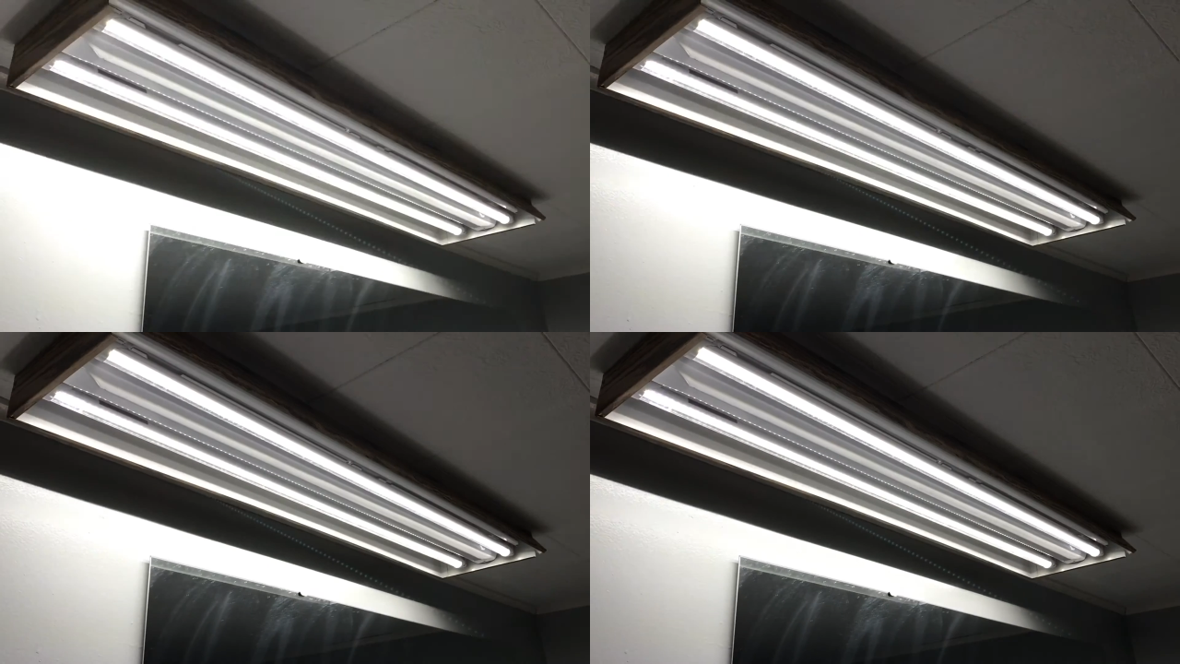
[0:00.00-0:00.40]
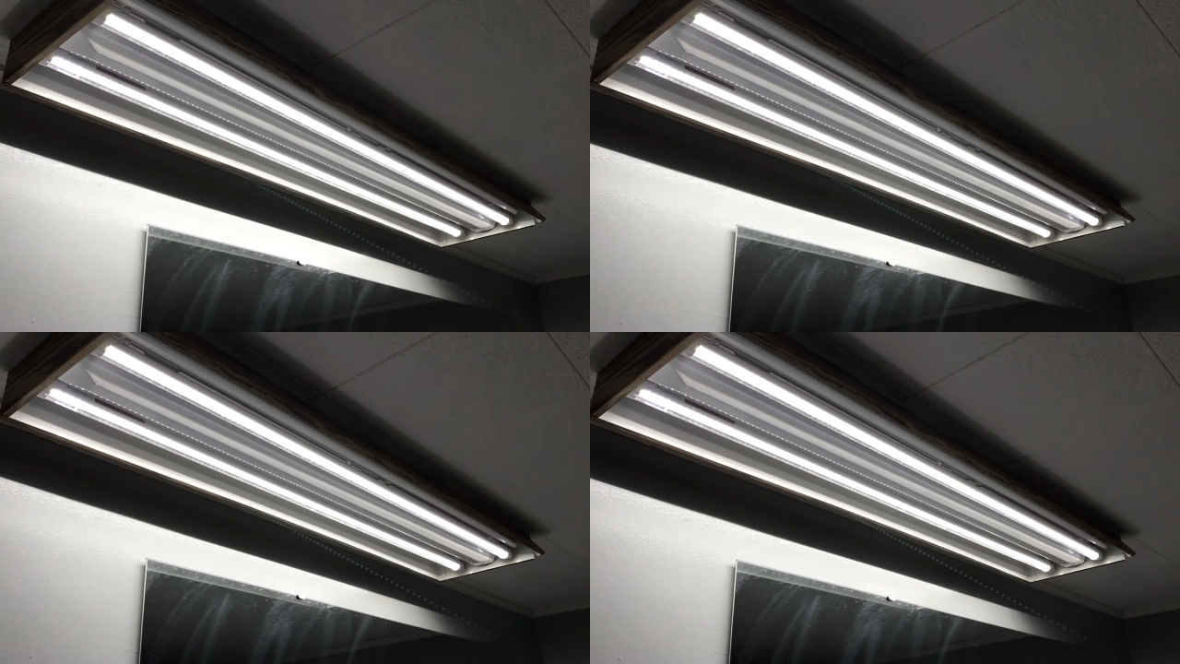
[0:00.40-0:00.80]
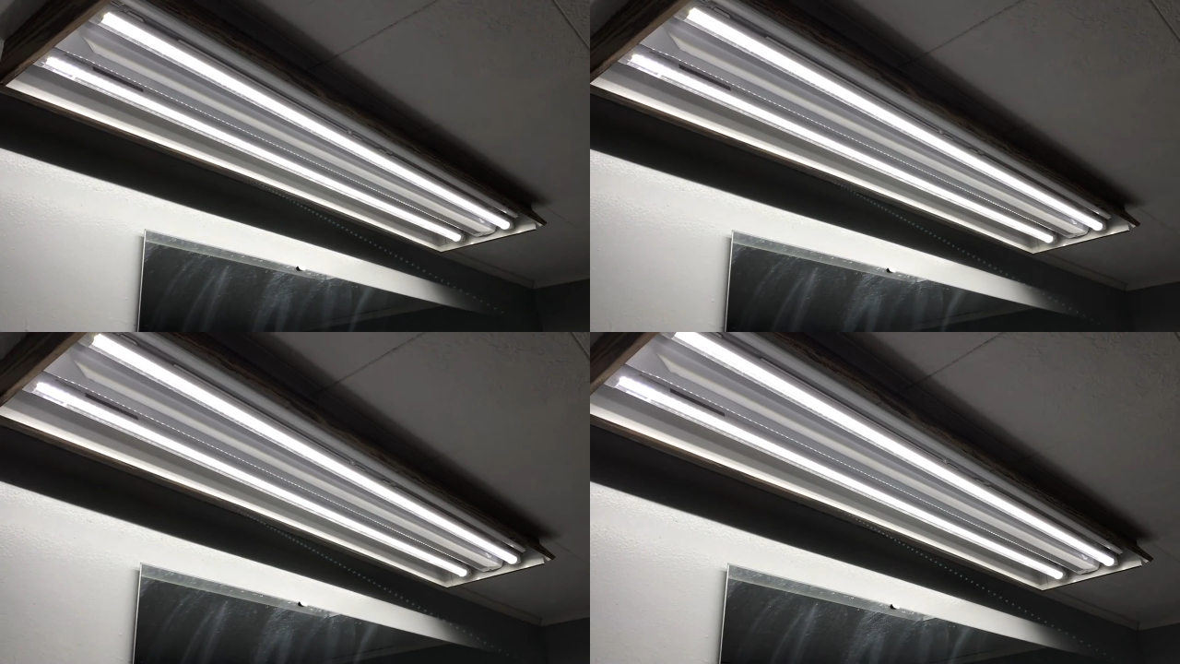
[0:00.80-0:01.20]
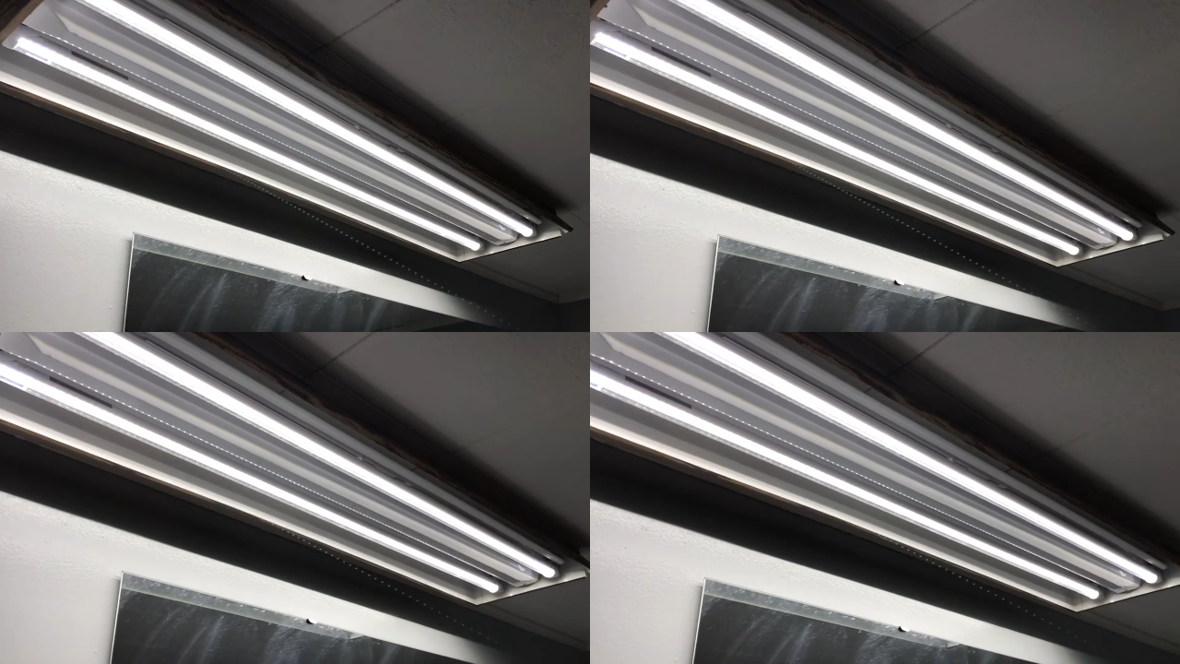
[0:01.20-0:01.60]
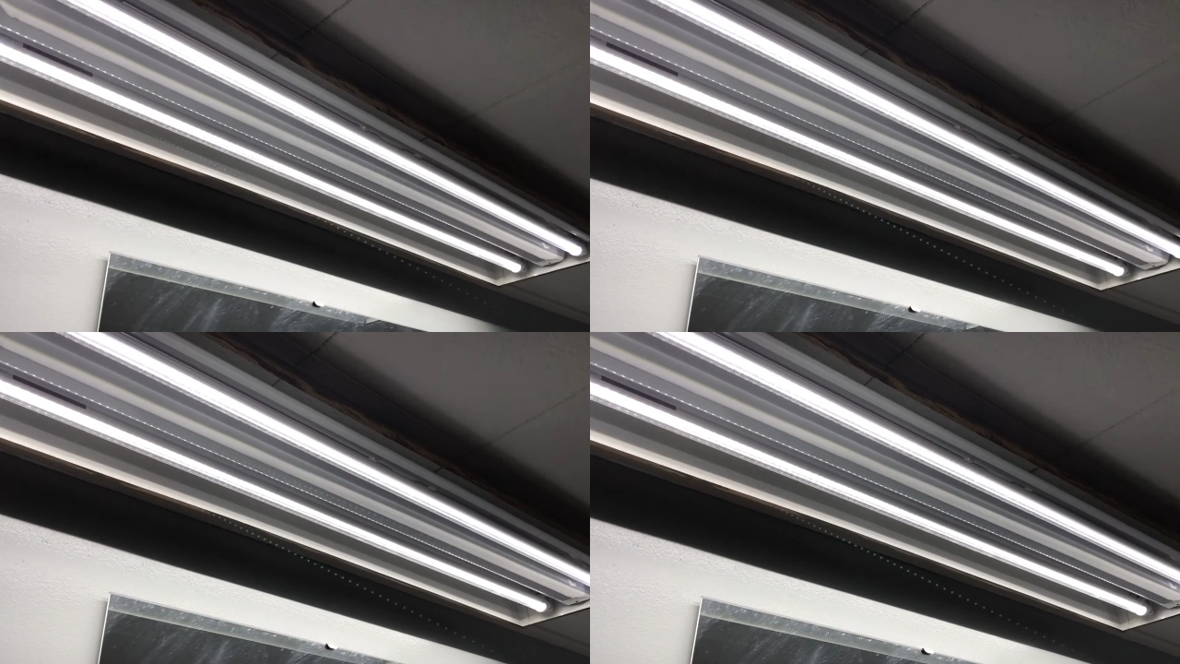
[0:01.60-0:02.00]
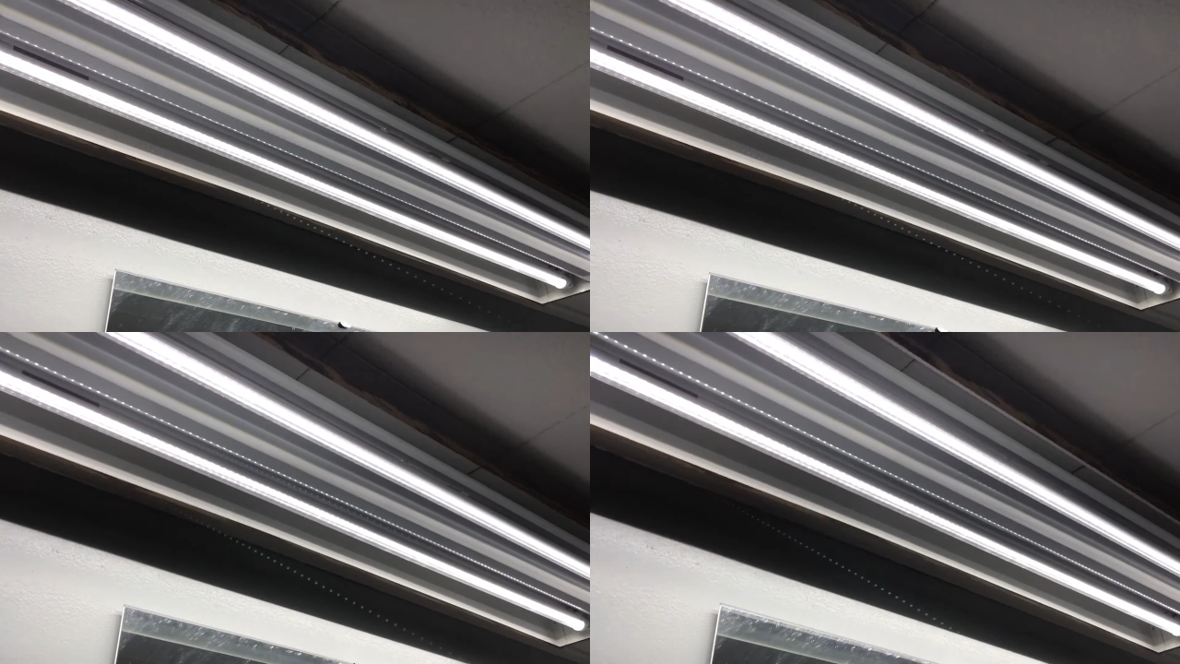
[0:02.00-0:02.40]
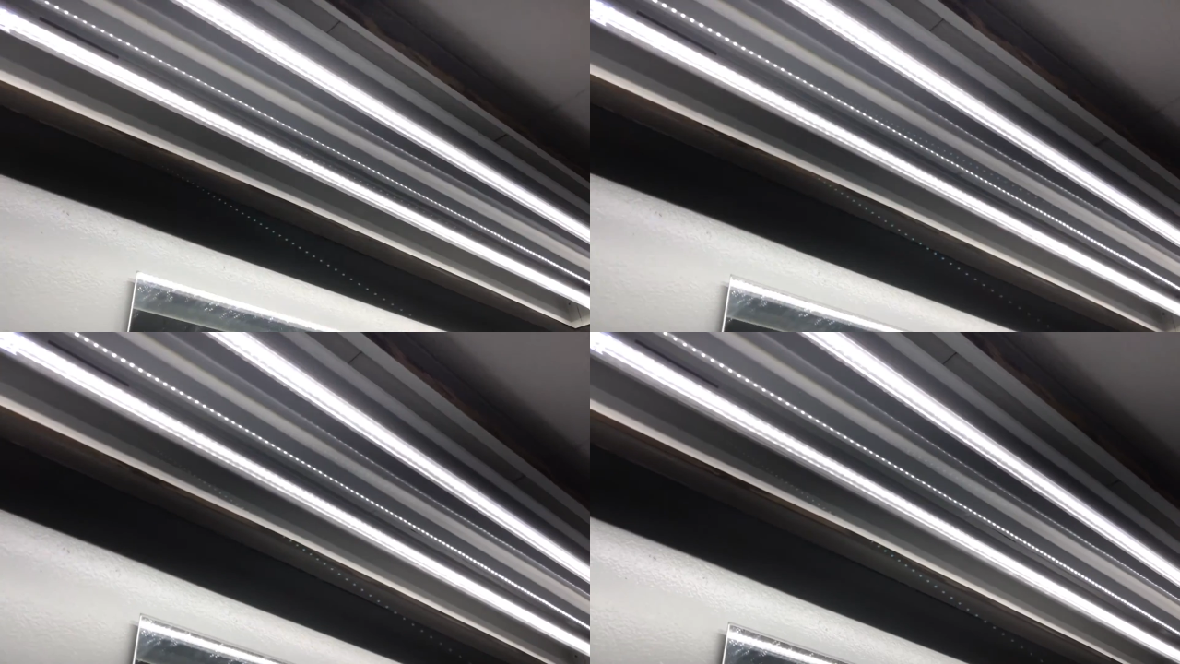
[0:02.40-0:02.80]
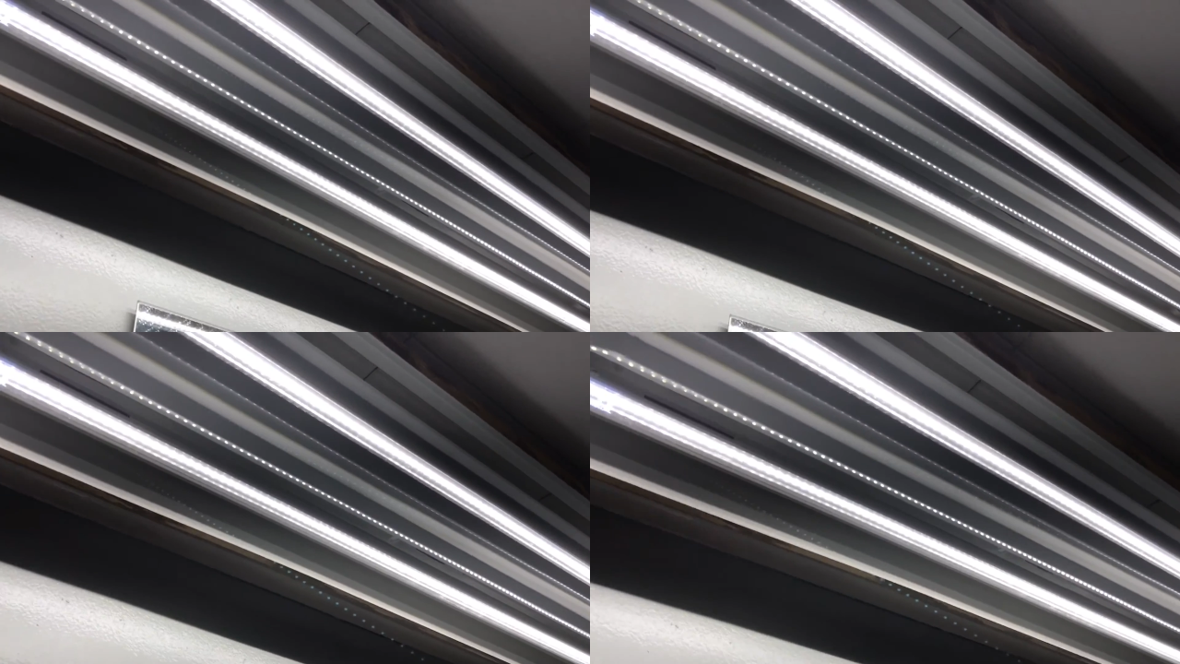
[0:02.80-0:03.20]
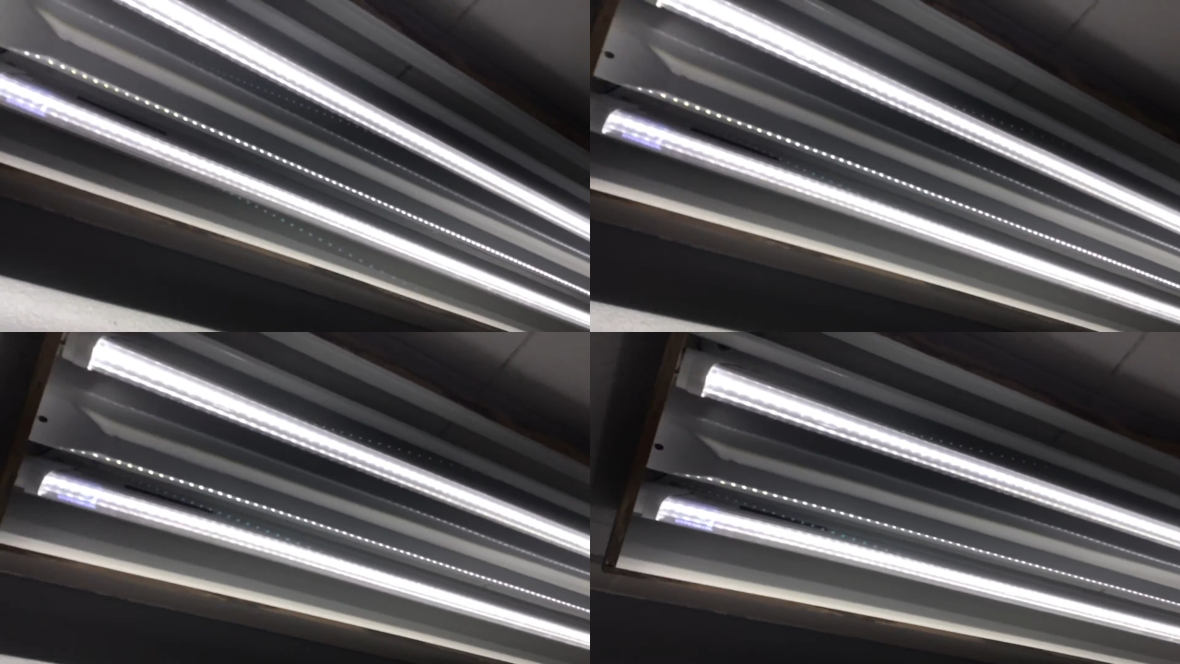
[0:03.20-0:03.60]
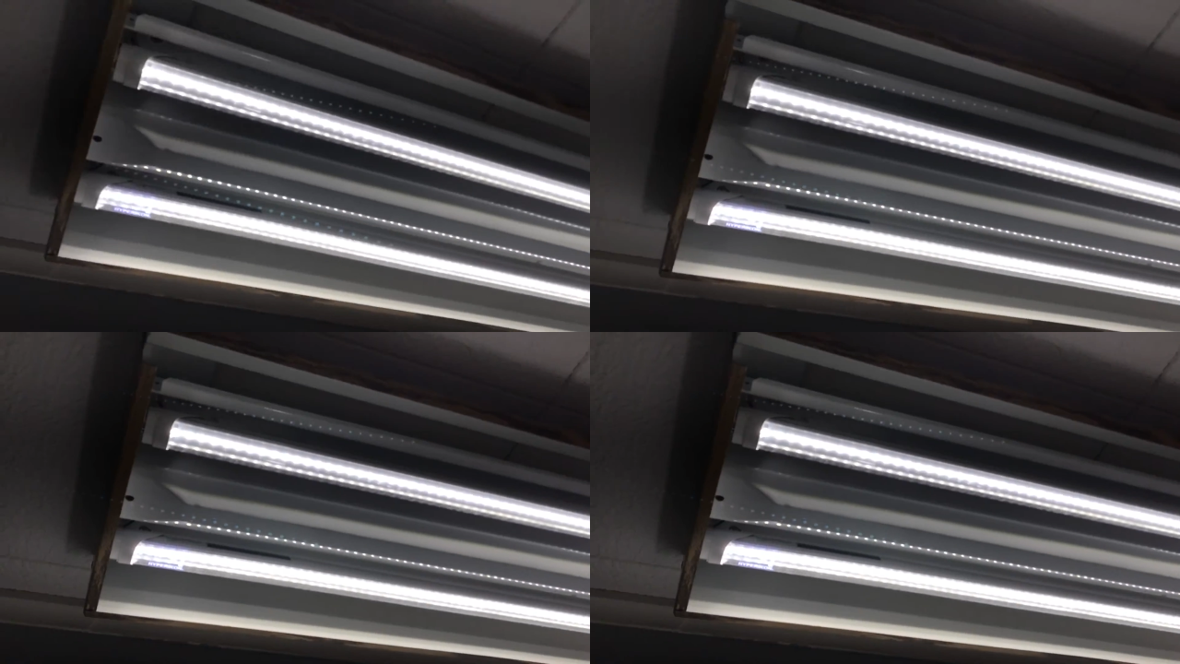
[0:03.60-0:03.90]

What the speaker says: Nobody's mouth can be seen.